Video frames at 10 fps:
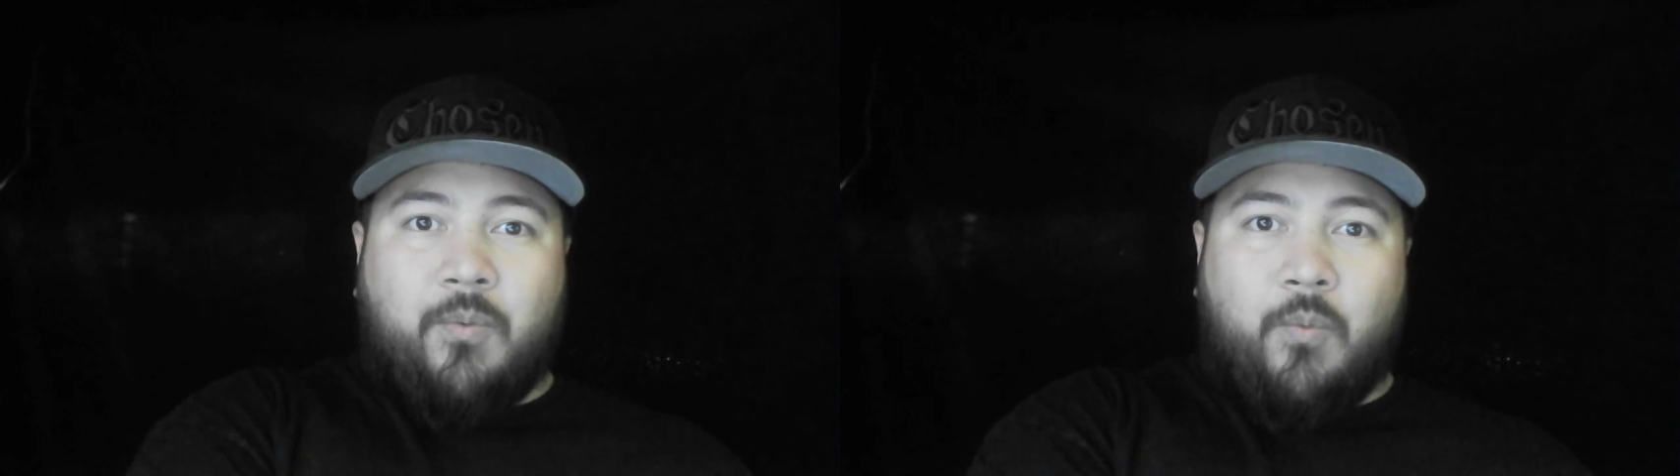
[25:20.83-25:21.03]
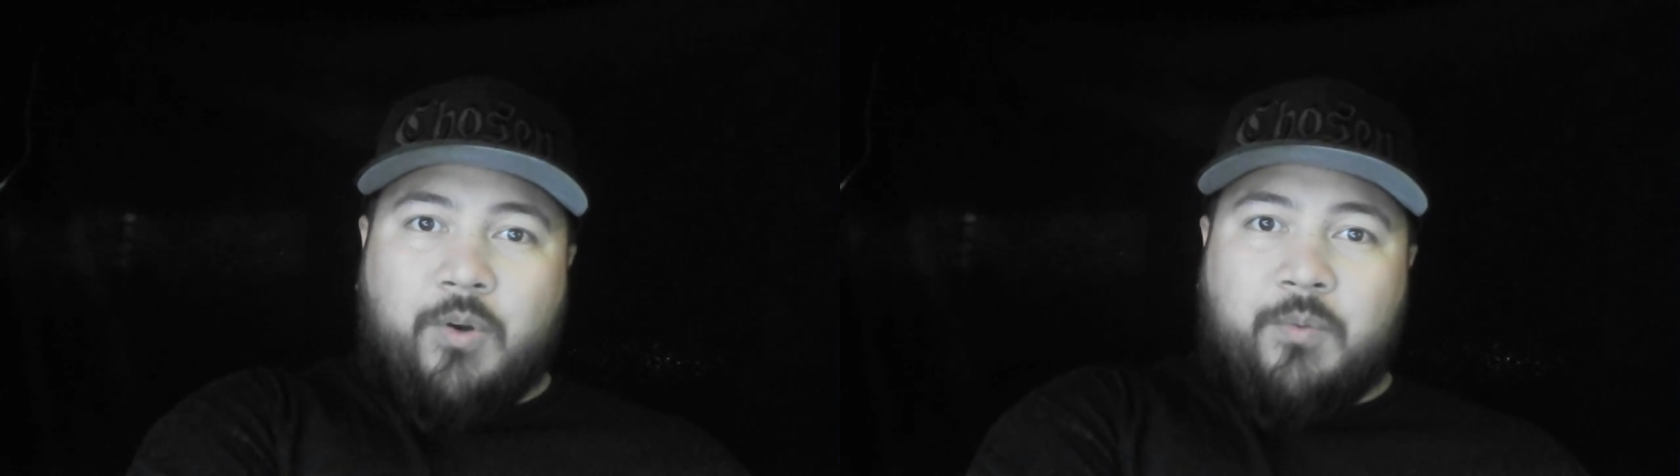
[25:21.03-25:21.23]

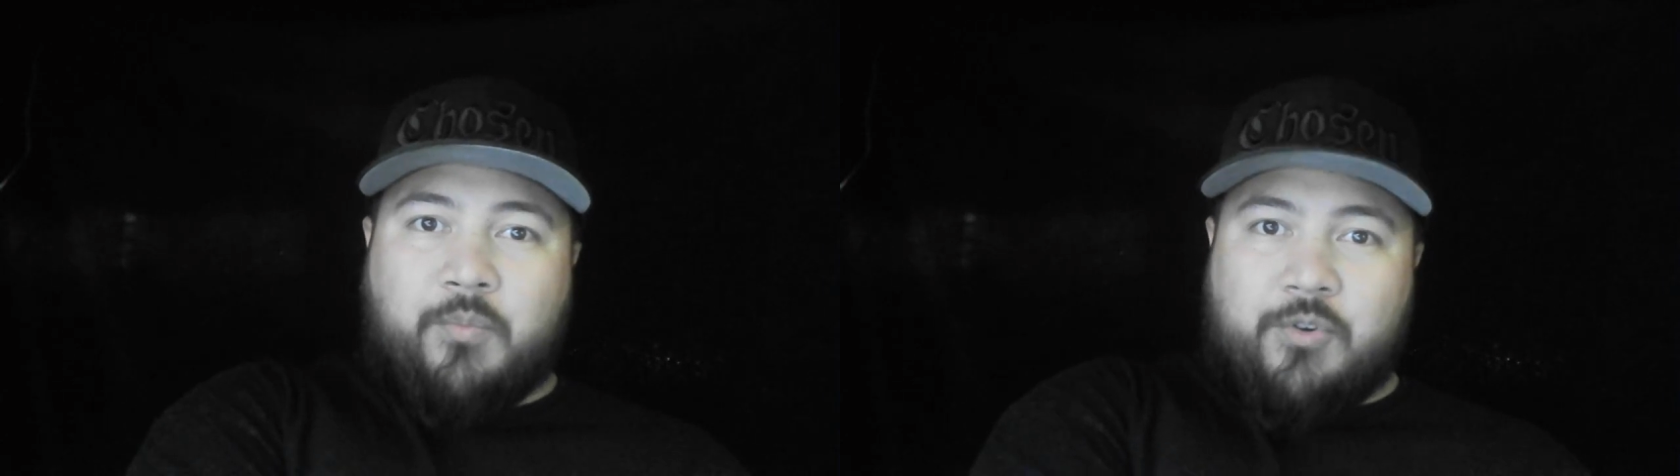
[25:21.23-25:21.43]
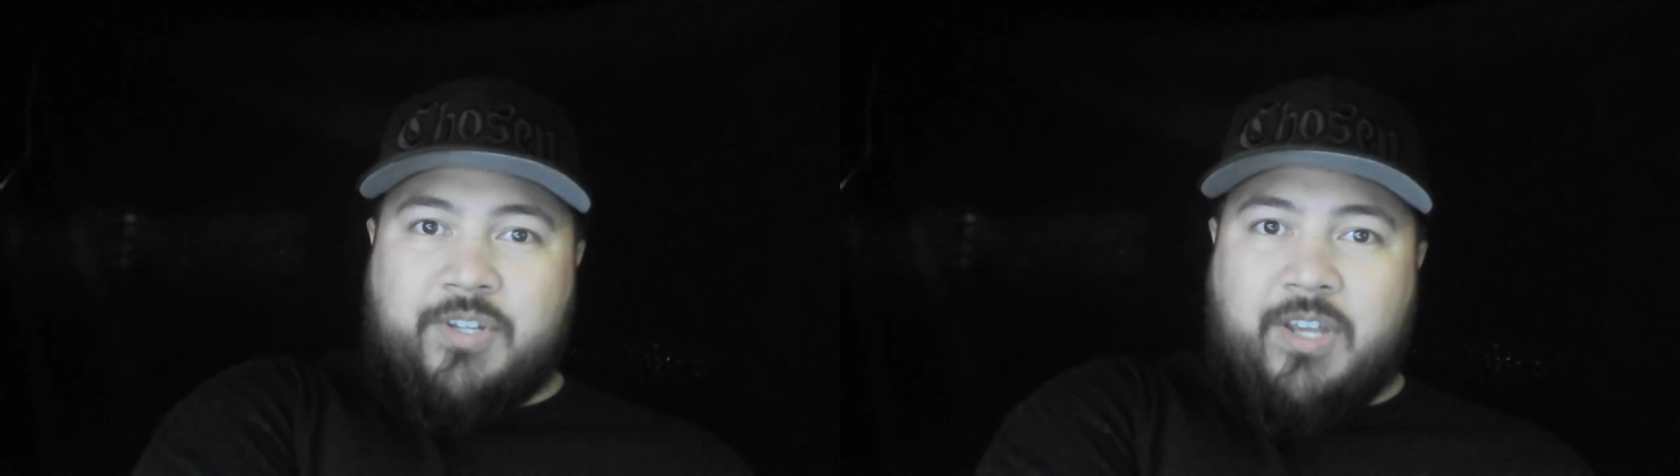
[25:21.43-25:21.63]

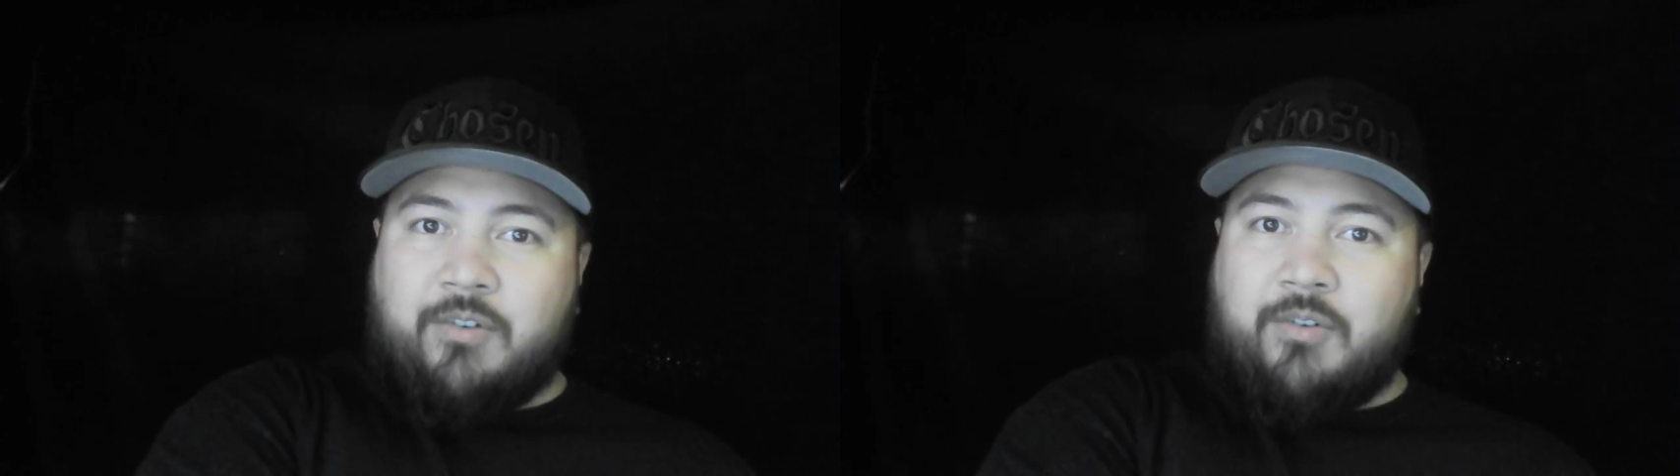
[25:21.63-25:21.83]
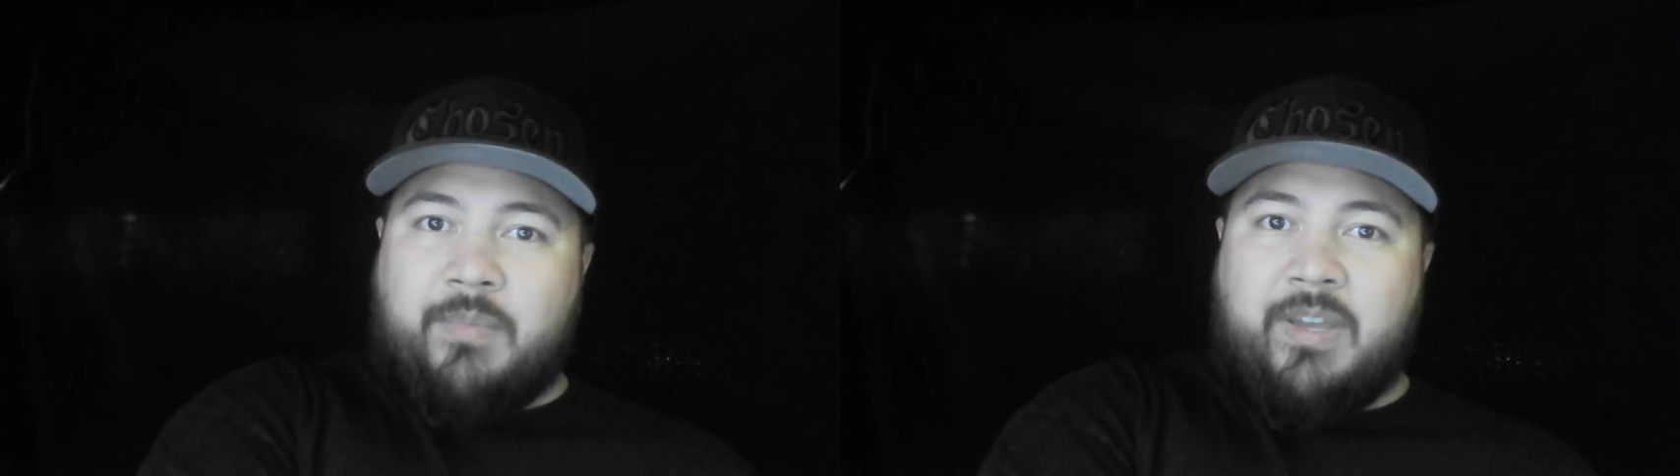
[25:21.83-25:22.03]
one
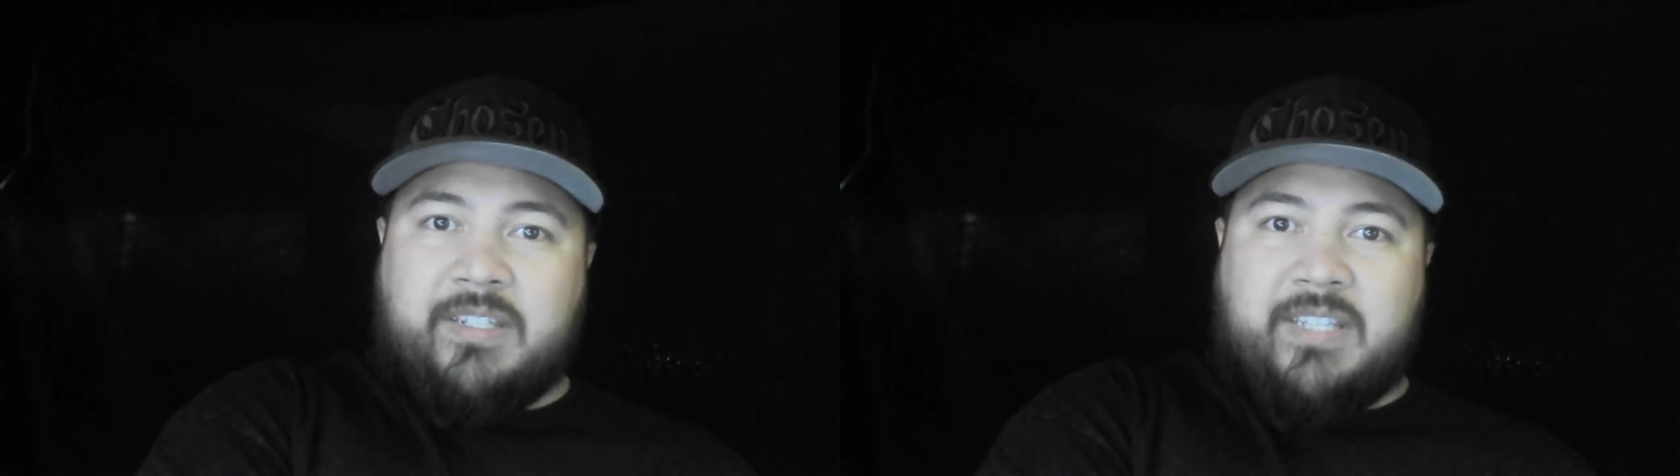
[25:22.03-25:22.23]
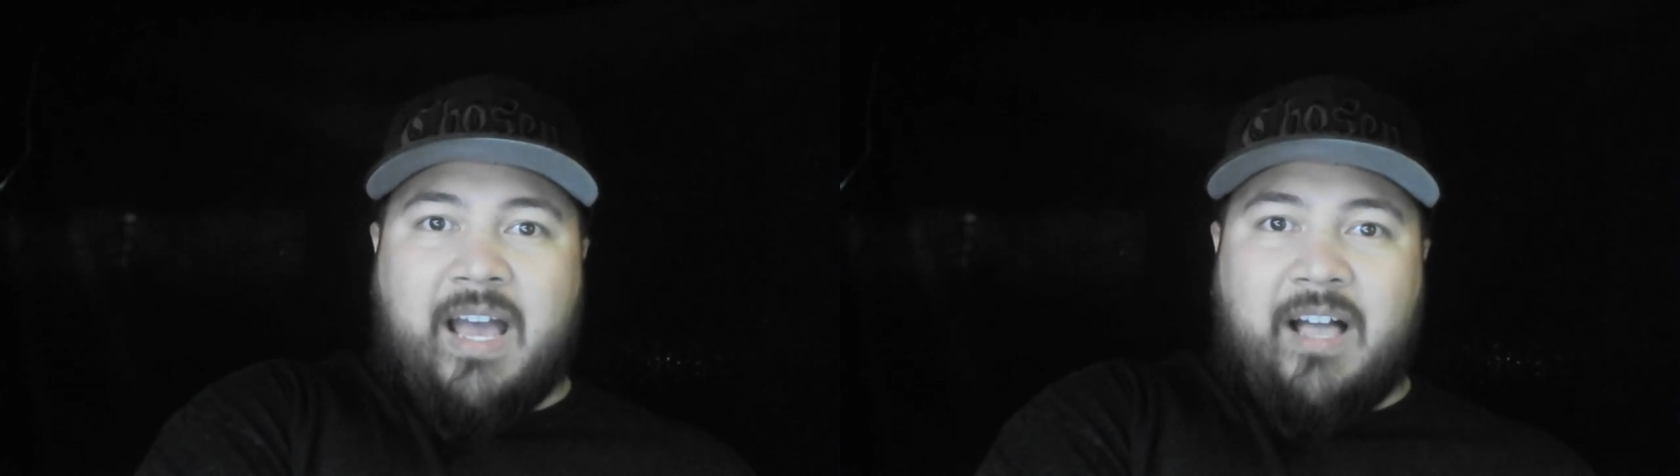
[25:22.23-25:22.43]
percenter
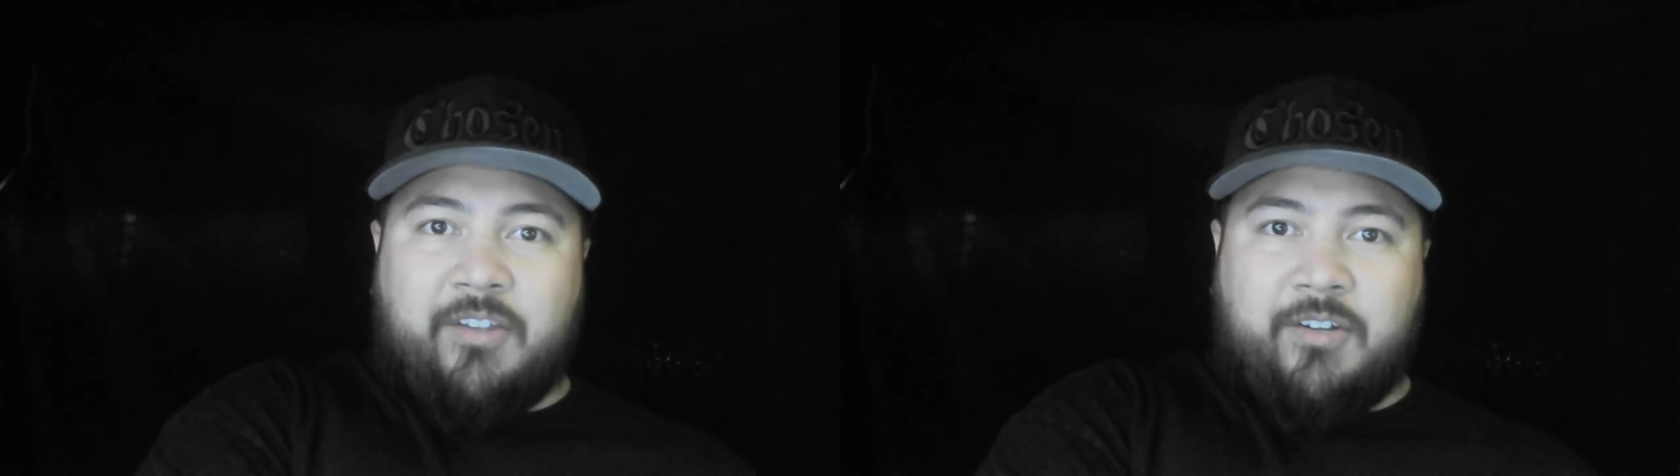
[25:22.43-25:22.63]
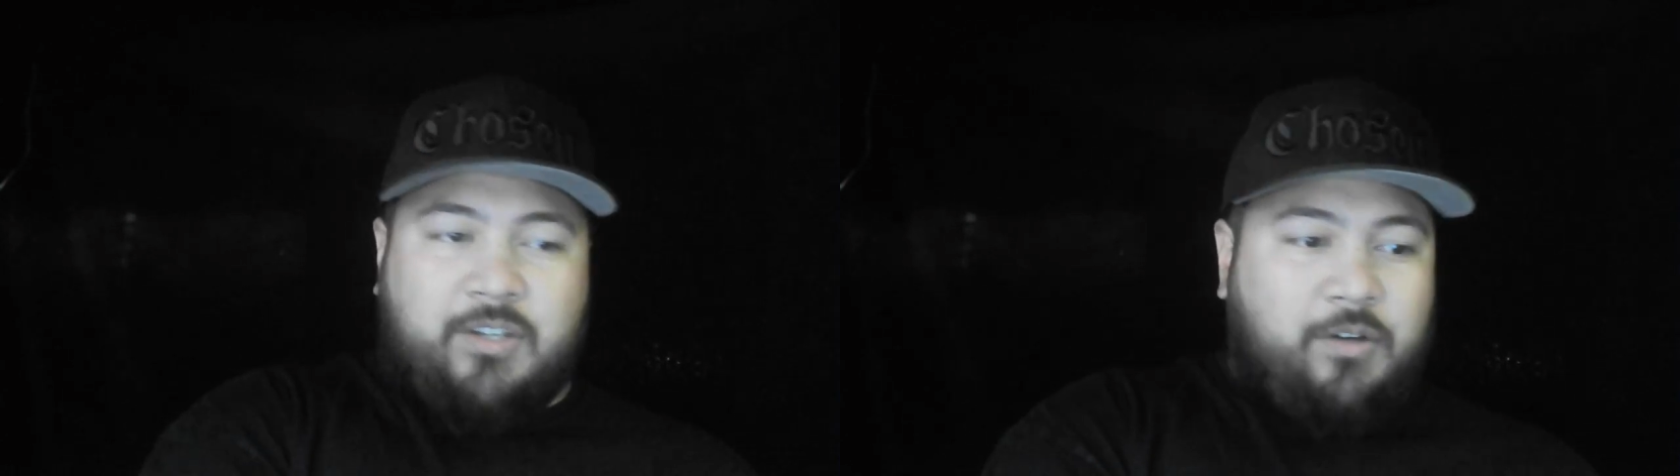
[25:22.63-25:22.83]

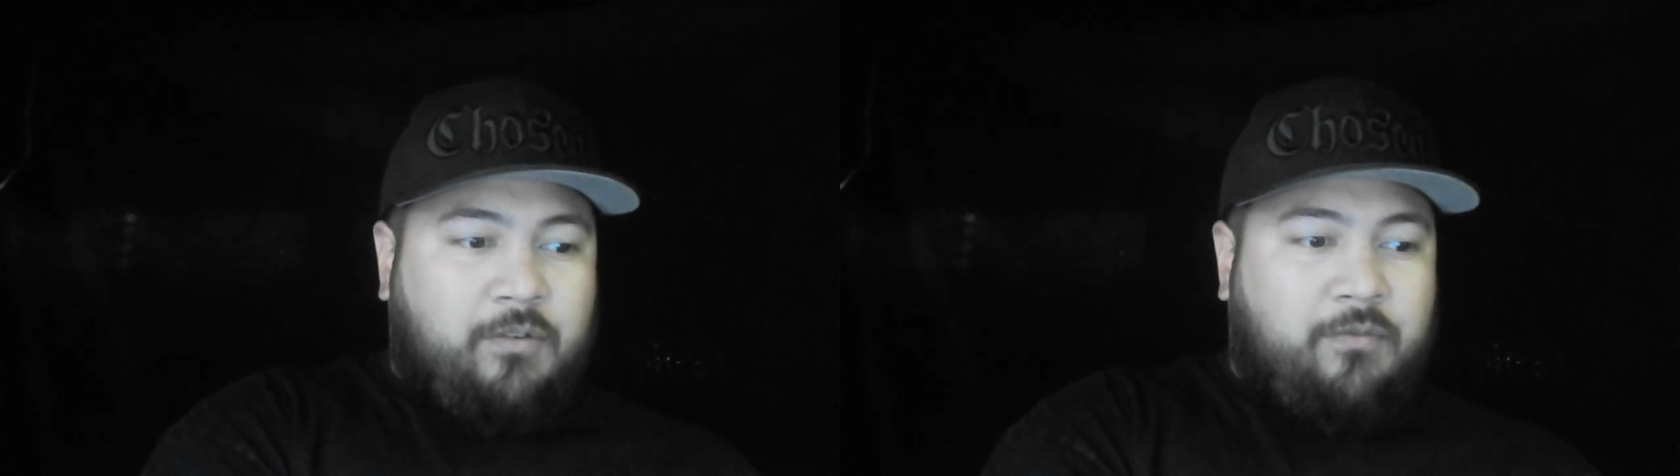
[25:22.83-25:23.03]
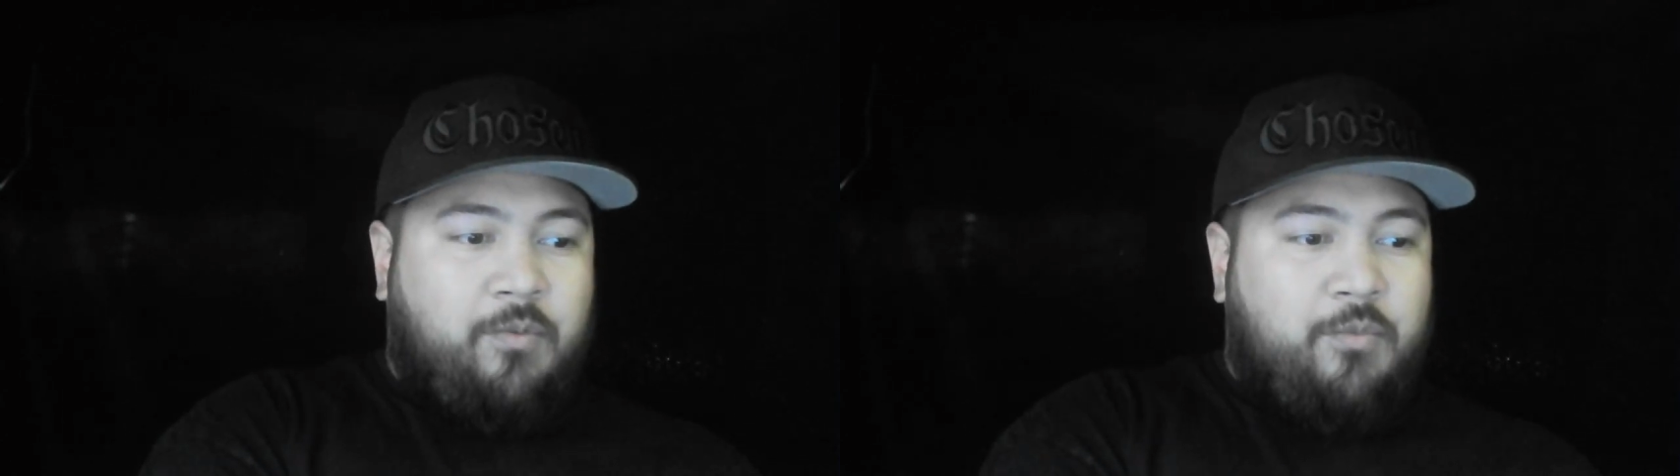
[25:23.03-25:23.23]
mentality of